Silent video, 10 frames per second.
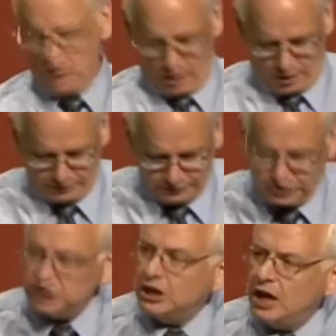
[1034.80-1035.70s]
of
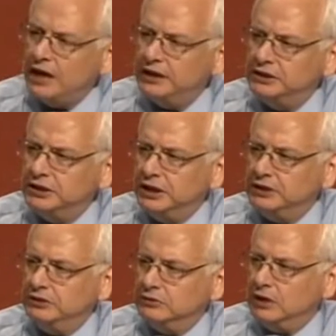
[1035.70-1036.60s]
such high
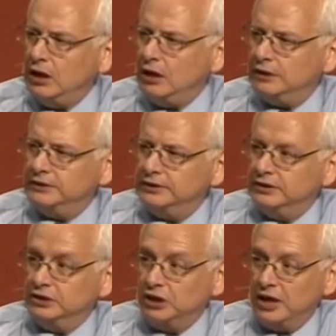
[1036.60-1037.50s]
educational costs,
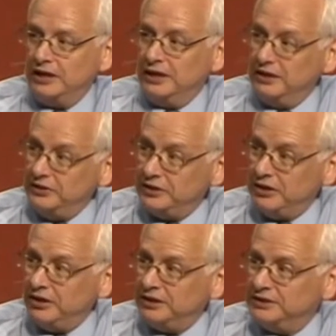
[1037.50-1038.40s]
such high health
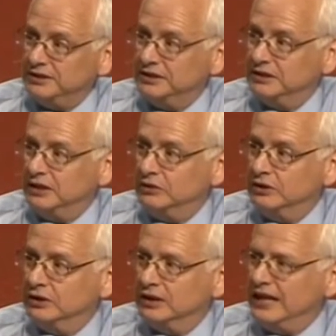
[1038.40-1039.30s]
costs,
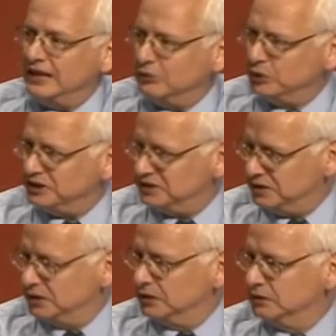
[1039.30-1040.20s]
etc., can we
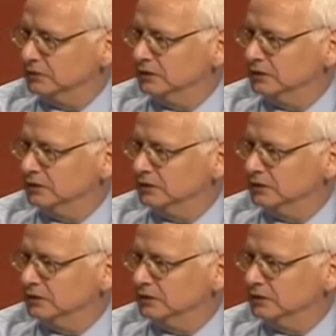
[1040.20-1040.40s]
still?